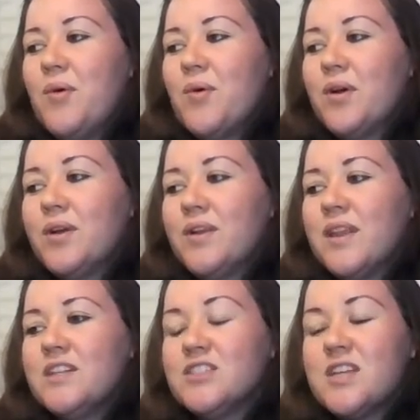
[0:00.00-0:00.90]
or
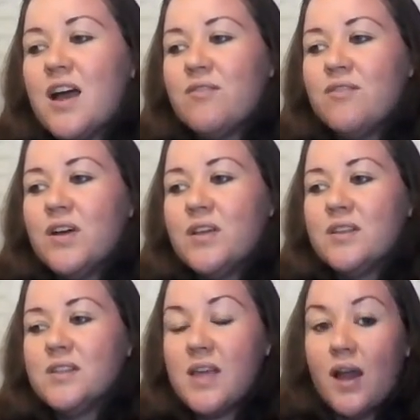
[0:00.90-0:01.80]
they just have
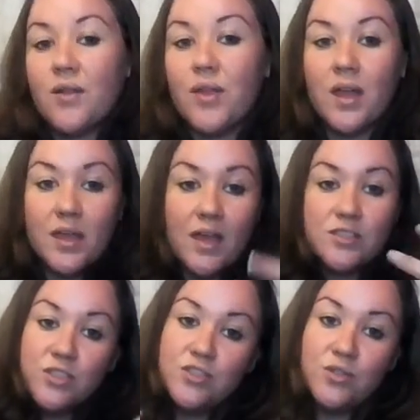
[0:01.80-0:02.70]
this hair that
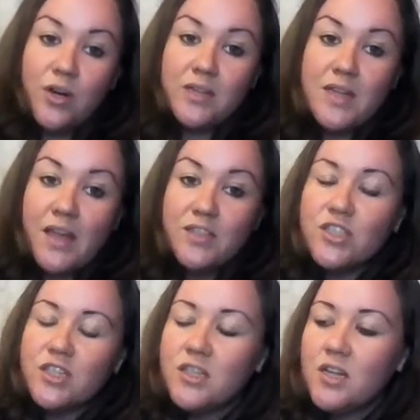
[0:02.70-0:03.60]
catches your
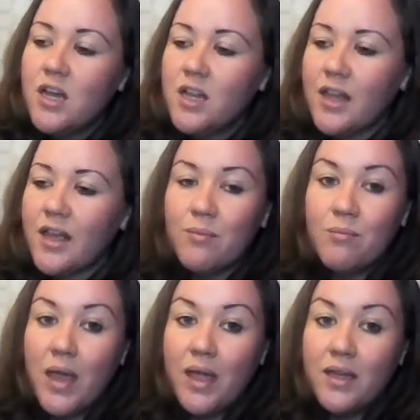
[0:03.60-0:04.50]
attention, like a
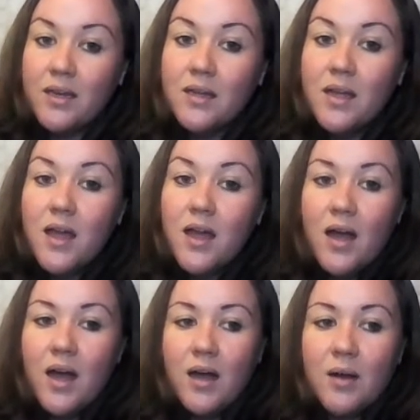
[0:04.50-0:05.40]
mane,
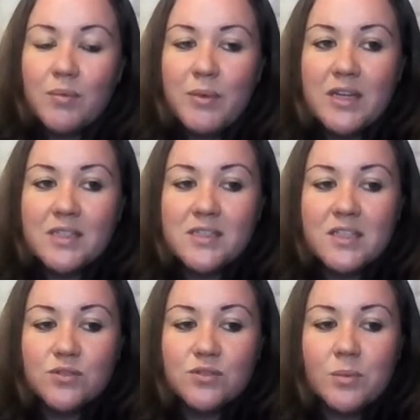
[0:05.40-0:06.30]
because
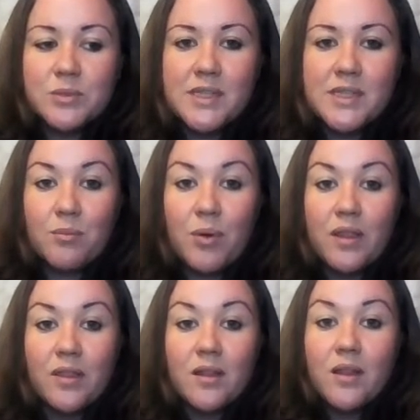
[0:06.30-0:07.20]
Leo is represented
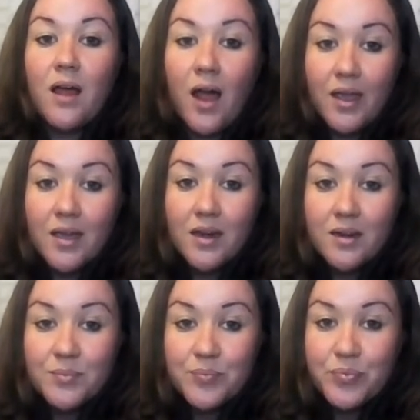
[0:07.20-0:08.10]
by the
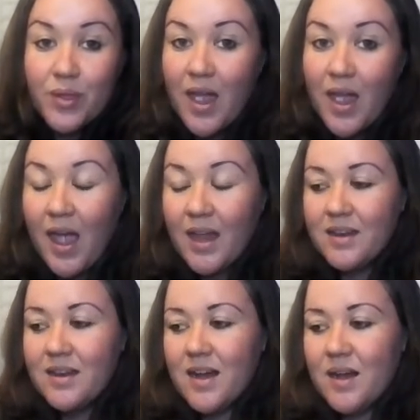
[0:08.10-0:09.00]
lion.
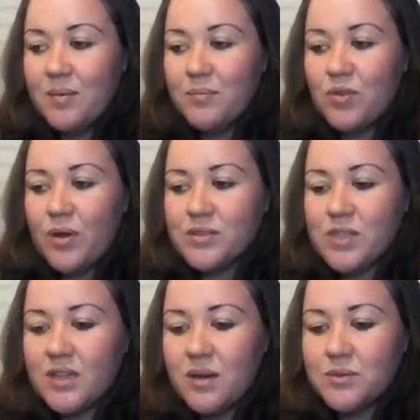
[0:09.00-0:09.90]
And so I always
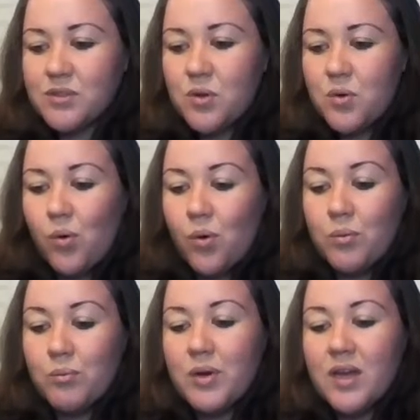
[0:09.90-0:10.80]
thought that was
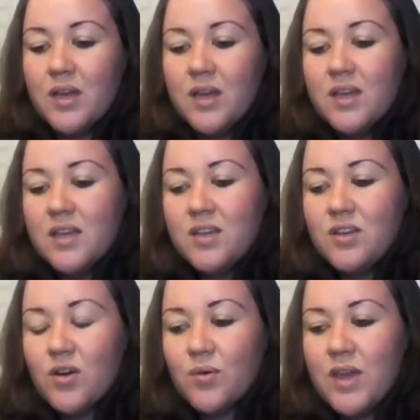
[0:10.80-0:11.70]
cool. But
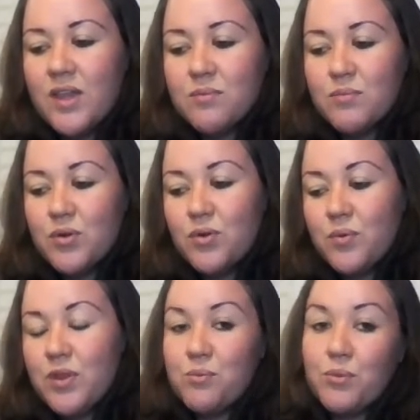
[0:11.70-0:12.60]
you know, in the moon,
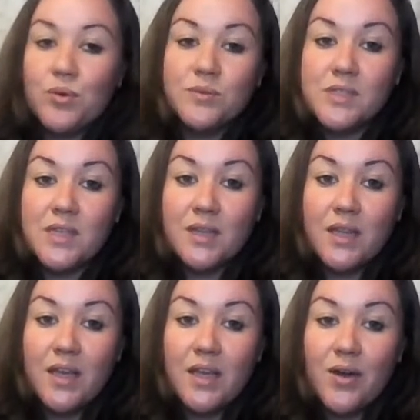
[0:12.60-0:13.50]
when the moon's in
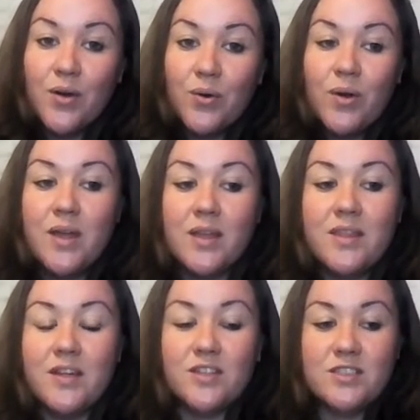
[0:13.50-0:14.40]
Leo,
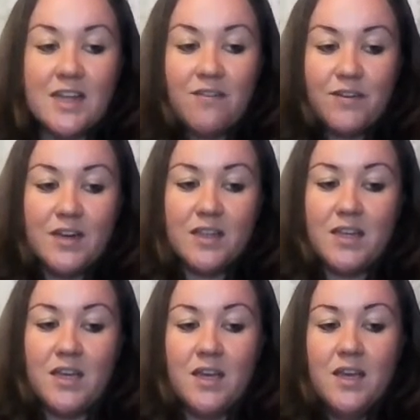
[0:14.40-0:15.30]
there's
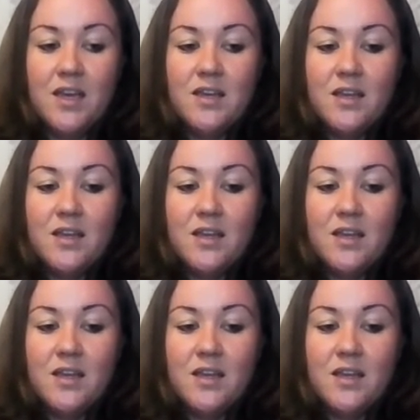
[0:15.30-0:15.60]
definitely